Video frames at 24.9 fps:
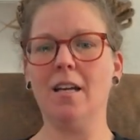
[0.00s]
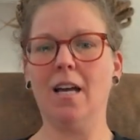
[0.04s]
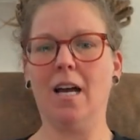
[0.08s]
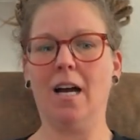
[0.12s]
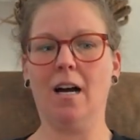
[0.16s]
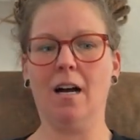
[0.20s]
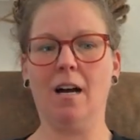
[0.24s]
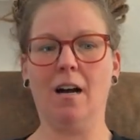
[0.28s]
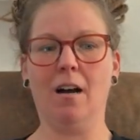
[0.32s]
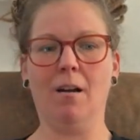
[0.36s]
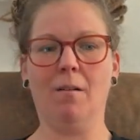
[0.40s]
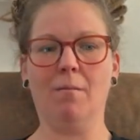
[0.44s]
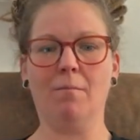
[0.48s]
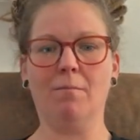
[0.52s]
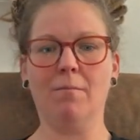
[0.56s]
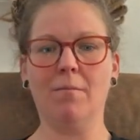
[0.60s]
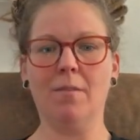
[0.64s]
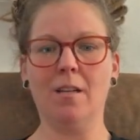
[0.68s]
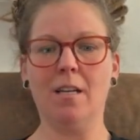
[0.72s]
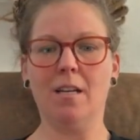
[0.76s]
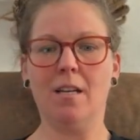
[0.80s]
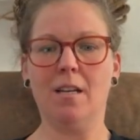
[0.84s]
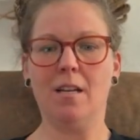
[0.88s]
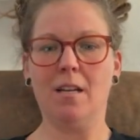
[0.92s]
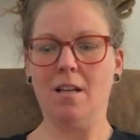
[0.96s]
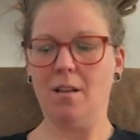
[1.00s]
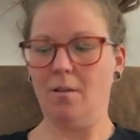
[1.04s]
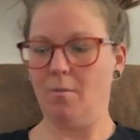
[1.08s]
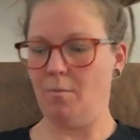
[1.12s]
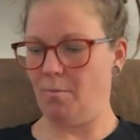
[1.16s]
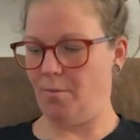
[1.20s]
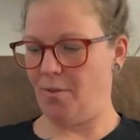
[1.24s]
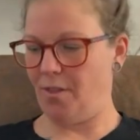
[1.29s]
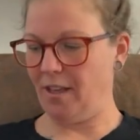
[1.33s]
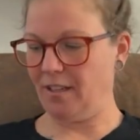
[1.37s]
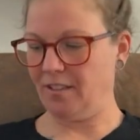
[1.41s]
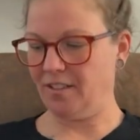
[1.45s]

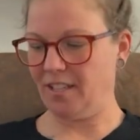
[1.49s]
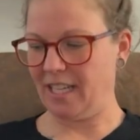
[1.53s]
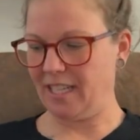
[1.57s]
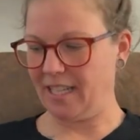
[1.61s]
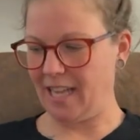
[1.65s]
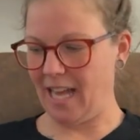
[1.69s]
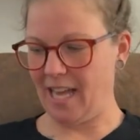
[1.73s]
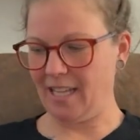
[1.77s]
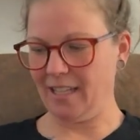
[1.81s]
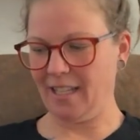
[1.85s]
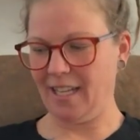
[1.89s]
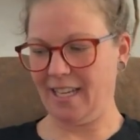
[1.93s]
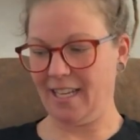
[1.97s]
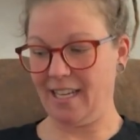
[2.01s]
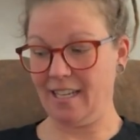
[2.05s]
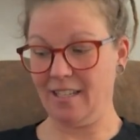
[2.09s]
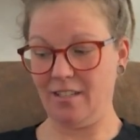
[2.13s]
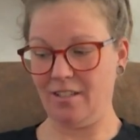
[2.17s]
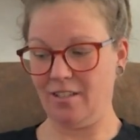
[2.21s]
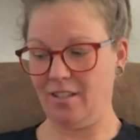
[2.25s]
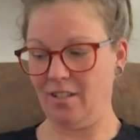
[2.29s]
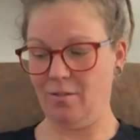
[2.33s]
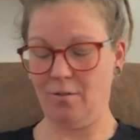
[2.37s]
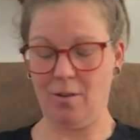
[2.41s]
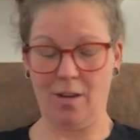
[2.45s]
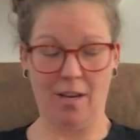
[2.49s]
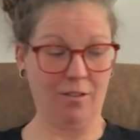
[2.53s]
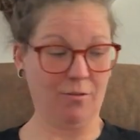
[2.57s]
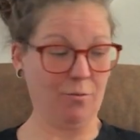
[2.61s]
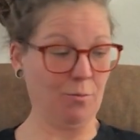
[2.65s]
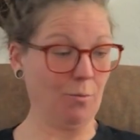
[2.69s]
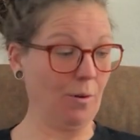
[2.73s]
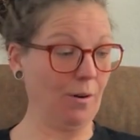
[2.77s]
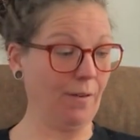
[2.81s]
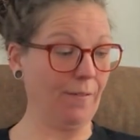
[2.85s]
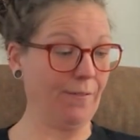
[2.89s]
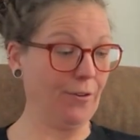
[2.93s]
Things like that. Like, is
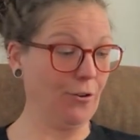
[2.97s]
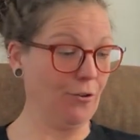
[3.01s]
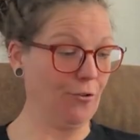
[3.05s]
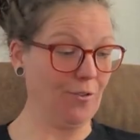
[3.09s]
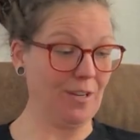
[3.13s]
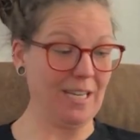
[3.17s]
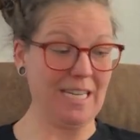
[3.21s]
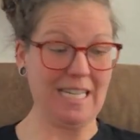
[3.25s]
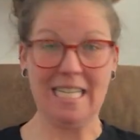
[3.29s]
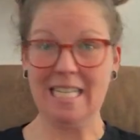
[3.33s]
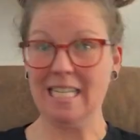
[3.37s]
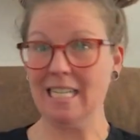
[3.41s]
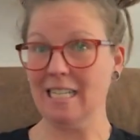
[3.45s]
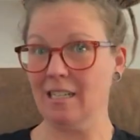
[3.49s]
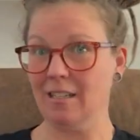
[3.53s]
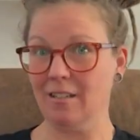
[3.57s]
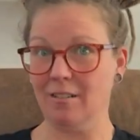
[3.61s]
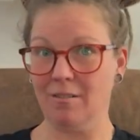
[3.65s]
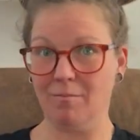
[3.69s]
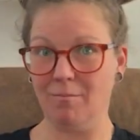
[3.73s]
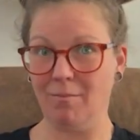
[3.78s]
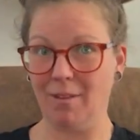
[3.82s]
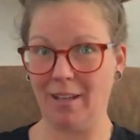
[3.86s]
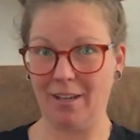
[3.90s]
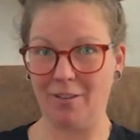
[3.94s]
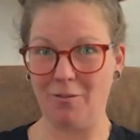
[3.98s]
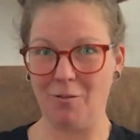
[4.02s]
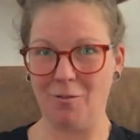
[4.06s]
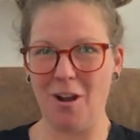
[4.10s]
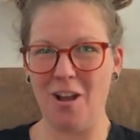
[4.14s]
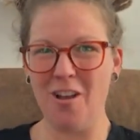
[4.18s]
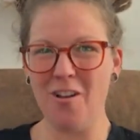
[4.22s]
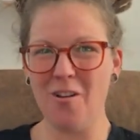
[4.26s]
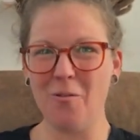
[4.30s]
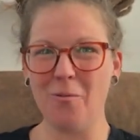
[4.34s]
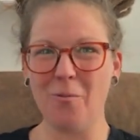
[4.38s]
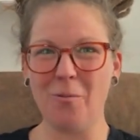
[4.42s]
one of your knees, like
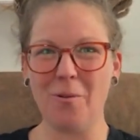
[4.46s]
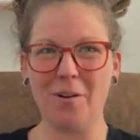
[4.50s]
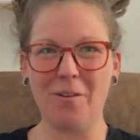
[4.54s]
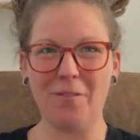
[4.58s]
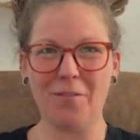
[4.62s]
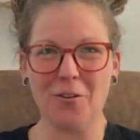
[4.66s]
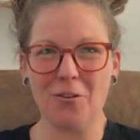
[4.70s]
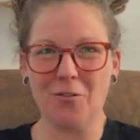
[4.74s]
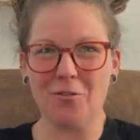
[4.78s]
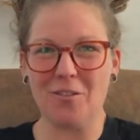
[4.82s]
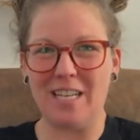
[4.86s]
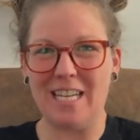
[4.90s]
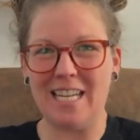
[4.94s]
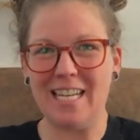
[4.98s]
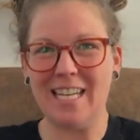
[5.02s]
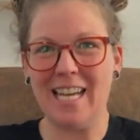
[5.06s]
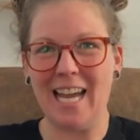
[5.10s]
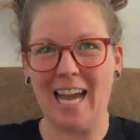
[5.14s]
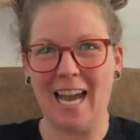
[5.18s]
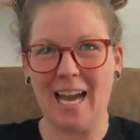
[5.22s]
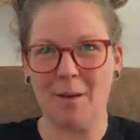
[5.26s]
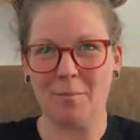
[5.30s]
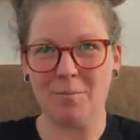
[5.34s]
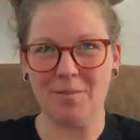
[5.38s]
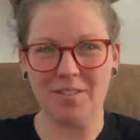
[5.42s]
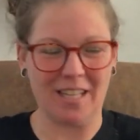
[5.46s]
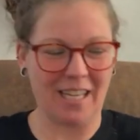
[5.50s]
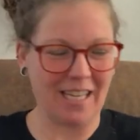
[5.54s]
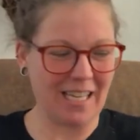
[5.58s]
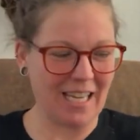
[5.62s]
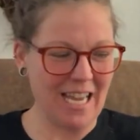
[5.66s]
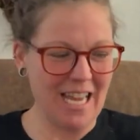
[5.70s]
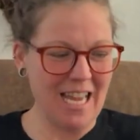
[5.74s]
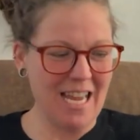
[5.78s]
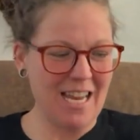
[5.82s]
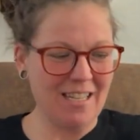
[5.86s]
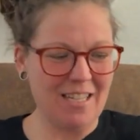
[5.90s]
one of your kneecaps,
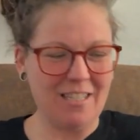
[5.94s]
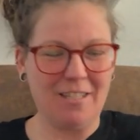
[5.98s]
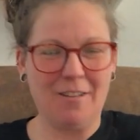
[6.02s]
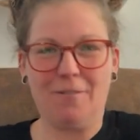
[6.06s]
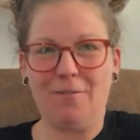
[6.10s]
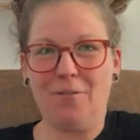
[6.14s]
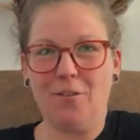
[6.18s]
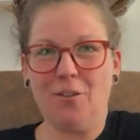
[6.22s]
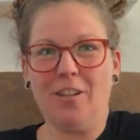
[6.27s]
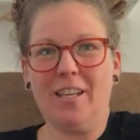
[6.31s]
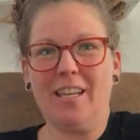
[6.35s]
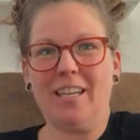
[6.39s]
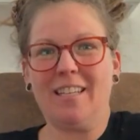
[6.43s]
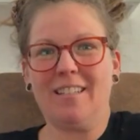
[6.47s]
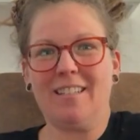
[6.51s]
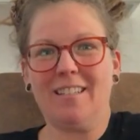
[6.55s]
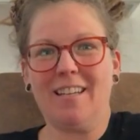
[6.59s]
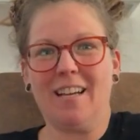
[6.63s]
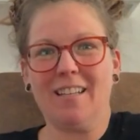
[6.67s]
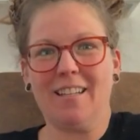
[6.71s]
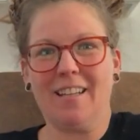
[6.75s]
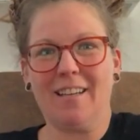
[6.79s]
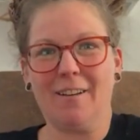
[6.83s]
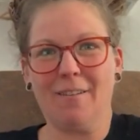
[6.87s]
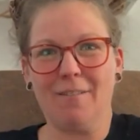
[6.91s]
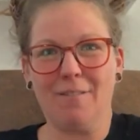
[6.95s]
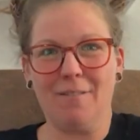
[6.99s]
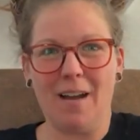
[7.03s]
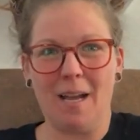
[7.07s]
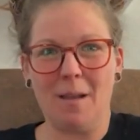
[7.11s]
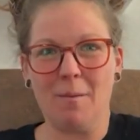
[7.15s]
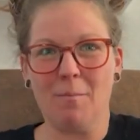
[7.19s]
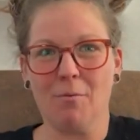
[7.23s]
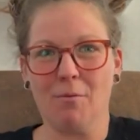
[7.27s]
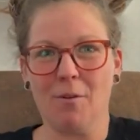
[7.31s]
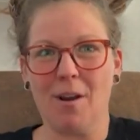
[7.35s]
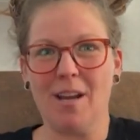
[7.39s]
like, does it feel like it's got like a
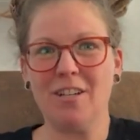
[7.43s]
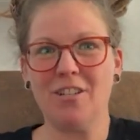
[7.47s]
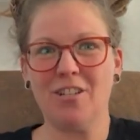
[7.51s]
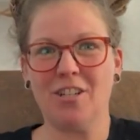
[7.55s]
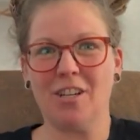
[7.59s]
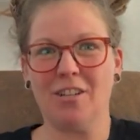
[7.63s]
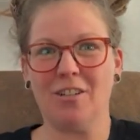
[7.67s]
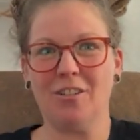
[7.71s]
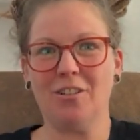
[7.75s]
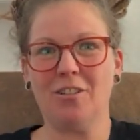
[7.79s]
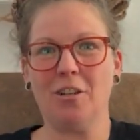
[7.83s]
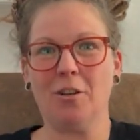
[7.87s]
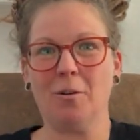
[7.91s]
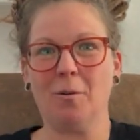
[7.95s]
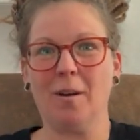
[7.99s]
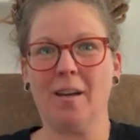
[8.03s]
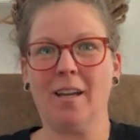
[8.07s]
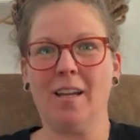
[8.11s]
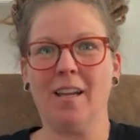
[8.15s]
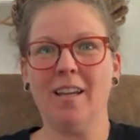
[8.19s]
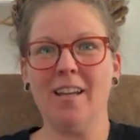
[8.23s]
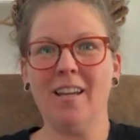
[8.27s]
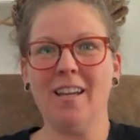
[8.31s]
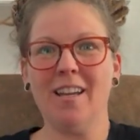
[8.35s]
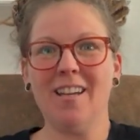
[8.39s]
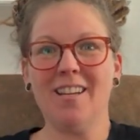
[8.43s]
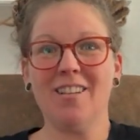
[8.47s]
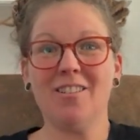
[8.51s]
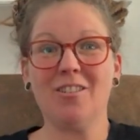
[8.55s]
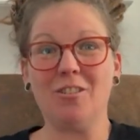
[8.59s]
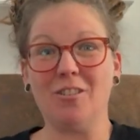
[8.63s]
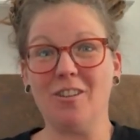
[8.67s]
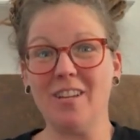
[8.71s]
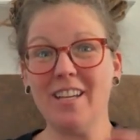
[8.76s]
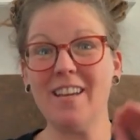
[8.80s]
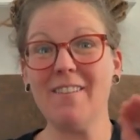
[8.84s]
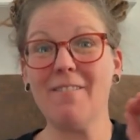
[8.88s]
vibration to it? So
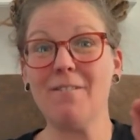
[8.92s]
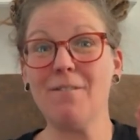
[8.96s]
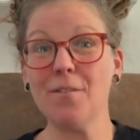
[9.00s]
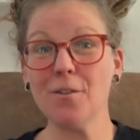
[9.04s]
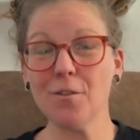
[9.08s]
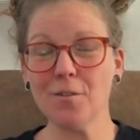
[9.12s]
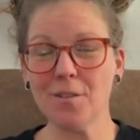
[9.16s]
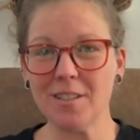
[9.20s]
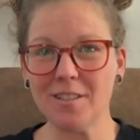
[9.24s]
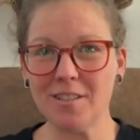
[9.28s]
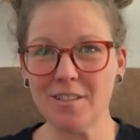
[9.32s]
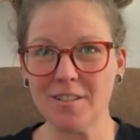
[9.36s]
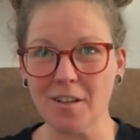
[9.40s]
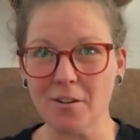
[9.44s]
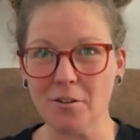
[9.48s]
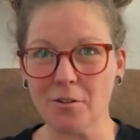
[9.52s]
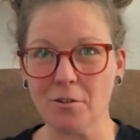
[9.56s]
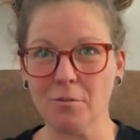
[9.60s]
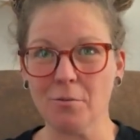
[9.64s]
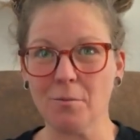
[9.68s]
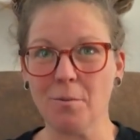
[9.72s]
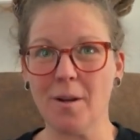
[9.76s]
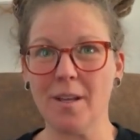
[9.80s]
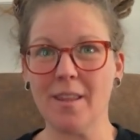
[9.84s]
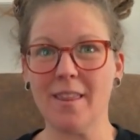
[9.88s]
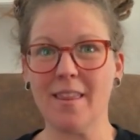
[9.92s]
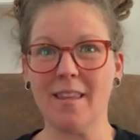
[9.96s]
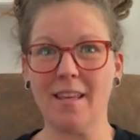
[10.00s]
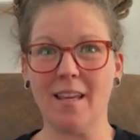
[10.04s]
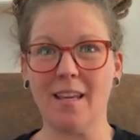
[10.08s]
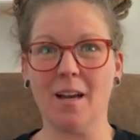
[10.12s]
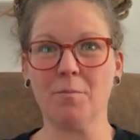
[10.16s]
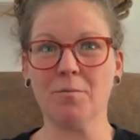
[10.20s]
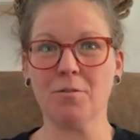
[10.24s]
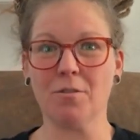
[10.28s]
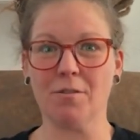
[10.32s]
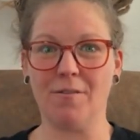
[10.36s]
you can get very subtle with the
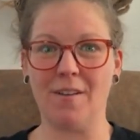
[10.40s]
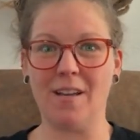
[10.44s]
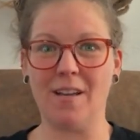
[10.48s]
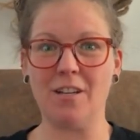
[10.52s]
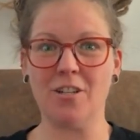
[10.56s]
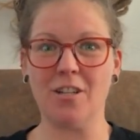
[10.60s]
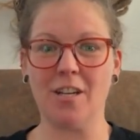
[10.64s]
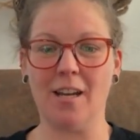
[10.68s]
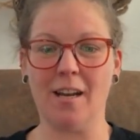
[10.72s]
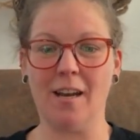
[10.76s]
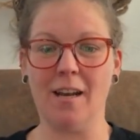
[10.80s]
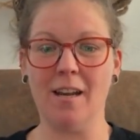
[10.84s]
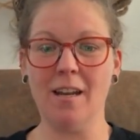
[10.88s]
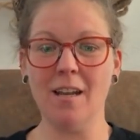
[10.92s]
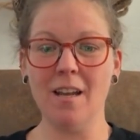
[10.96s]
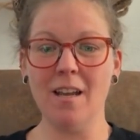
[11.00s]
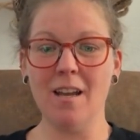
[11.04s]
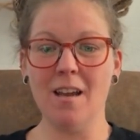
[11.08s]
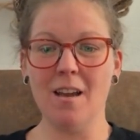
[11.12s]
observation.